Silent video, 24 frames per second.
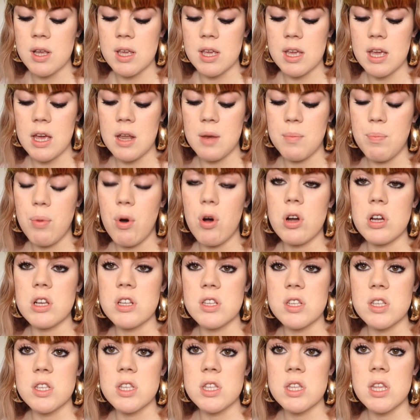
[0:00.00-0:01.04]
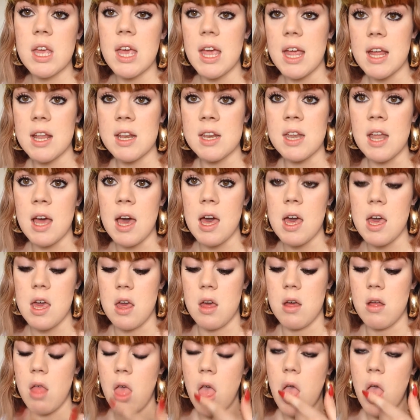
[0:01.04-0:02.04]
get poisoned and die.